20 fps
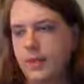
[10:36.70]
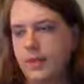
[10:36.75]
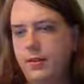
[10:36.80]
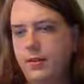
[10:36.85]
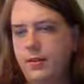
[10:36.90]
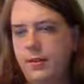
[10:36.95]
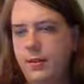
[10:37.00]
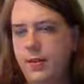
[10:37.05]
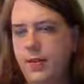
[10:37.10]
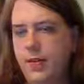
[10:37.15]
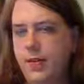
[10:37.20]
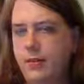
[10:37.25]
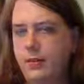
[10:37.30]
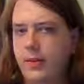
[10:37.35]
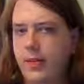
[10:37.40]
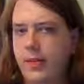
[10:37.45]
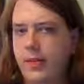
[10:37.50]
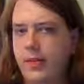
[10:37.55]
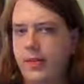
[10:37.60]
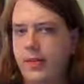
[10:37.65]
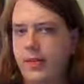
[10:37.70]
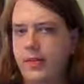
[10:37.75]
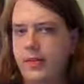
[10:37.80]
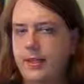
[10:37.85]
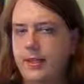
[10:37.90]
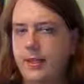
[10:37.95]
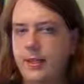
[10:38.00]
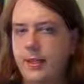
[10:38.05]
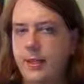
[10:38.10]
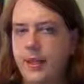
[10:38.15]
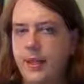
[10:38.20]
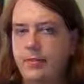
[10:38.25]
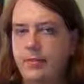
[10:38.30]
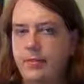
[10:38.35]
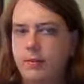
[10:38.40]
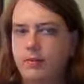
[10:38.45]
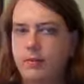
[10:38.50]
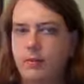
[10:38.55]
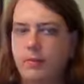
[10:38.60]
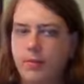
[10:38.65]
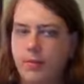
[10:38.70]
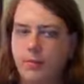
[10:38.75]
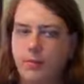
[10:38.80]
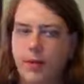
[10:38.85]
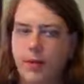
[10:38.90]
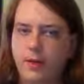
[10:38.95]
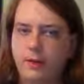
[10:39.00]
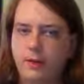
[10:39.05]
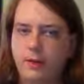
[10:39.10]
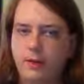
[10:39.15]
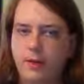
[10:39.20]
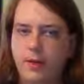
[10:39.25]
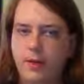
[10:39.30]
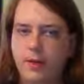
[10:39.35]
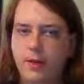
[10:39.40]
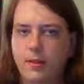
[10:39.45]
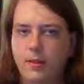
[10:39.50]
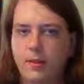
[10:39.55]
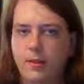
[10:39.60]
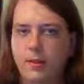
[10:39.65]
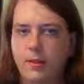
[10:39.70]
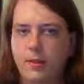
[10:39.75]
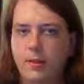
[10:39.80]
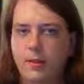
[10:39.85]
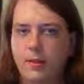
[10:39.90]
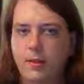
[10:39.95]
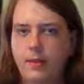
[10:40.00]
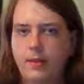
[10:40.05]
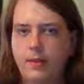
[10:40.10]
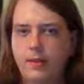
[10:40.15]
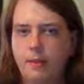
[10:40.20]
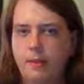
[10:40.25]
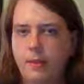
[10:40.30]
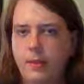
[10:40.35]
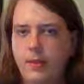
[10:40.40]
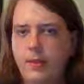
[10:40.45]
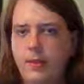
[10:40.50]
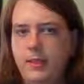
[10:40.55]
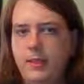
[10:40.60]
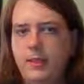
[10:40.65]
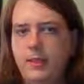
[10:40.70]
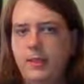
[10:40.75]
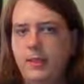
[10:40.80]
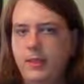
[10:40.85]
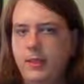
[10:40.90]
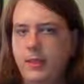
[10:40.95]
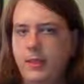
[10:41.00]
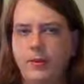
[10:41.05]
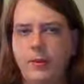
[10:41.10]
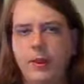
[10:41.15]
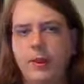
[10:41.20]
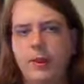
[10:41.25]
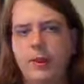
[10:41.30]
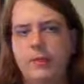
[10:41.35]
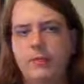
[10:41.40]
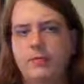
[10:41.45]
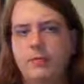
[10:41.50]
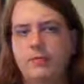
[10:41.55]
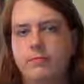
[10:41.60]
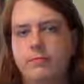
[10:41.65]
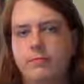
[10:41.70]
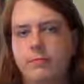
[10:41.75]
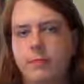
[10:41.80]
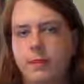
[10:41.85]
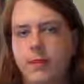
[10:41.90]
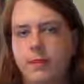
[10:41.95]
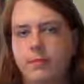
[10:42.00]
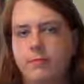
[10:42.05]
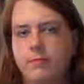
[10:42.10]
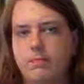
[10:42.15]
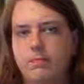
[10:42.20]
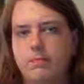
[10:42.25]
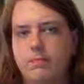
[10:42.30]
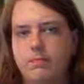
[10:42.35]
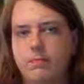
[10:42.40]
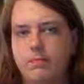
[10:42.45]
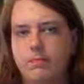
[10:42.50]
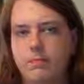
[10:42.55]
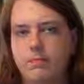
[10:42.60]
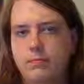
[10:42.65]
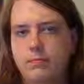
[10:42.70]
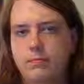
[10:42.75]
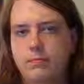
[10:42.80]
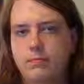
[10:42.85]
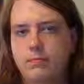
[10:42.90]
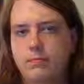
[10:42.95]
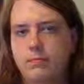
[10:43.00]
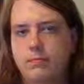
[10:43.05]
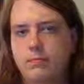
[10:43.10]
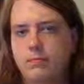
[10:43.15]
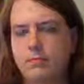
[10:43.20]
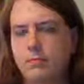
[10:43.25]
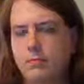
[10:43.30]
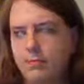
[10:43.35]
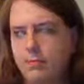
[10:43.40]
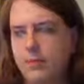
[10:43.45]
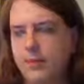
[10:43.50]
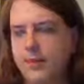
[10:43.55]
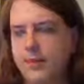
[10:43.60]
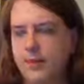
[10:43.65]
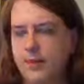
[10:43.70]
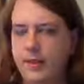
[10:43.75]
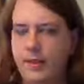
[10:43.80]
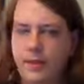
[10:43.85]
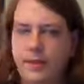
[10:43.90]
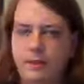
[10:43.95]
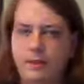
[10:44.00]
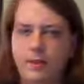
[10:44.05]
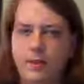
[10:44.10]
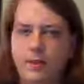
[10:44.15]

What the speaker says: so that way they didn't have to worry about me anyway. And well, admittedly, I